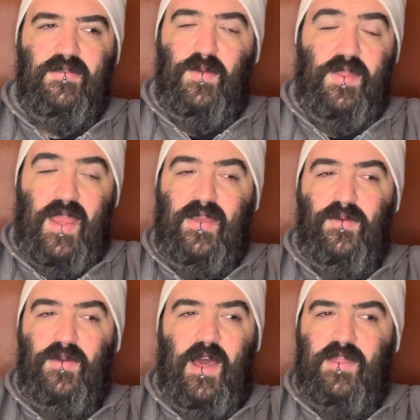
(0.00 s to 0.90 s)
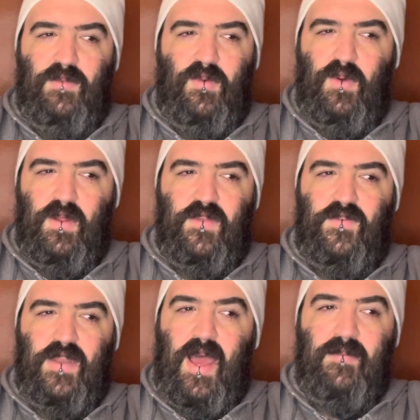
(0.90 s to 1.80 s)
So thank you, Gotham Awards,
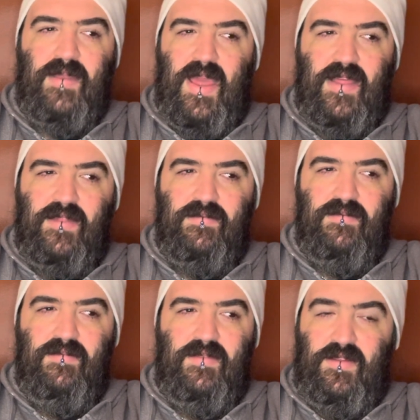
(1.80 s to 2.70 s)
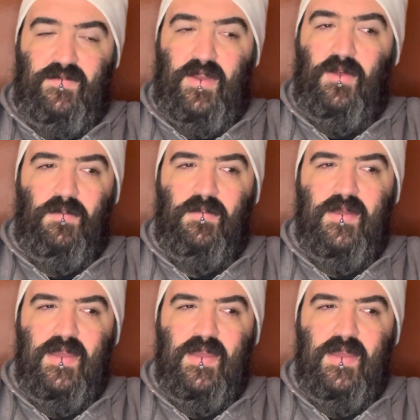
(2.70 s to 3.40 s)
for nominating this film.